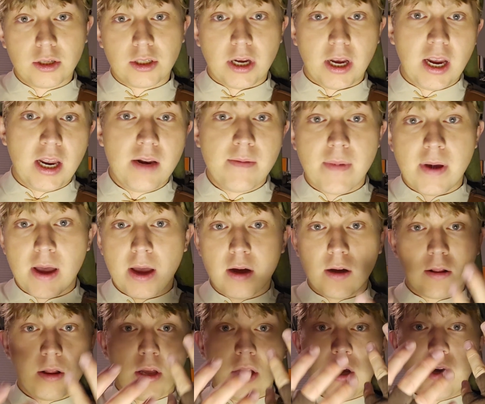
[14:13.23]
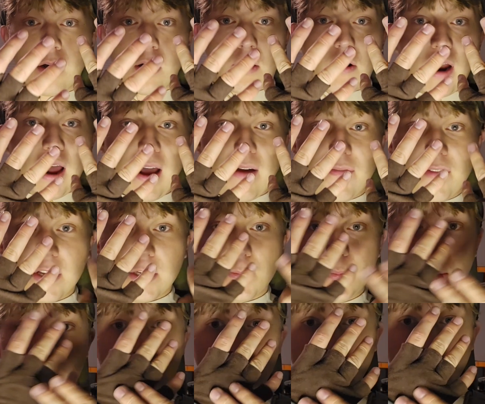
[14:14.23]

chainmail, or have this be